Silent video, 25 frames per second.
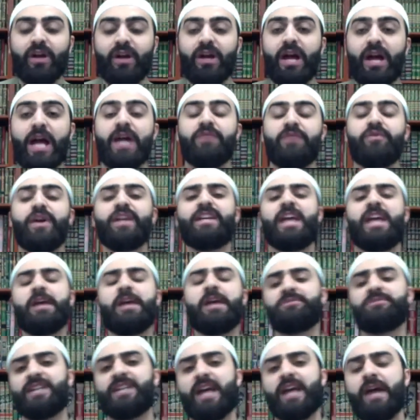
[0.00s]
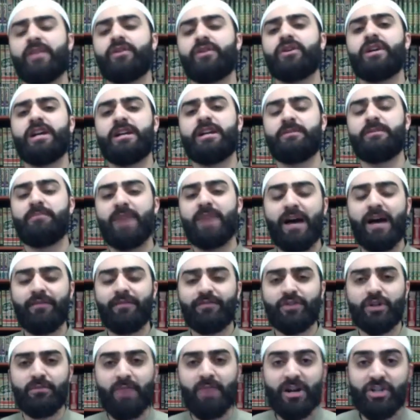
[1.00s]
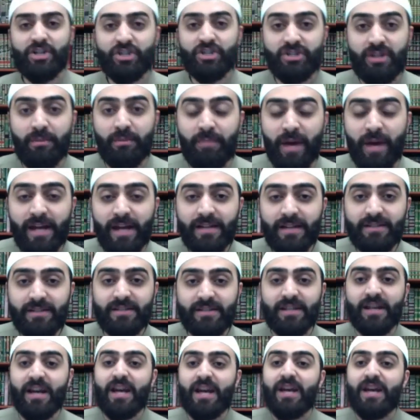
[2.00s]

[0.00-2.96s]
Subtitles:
They came together, and after much debate,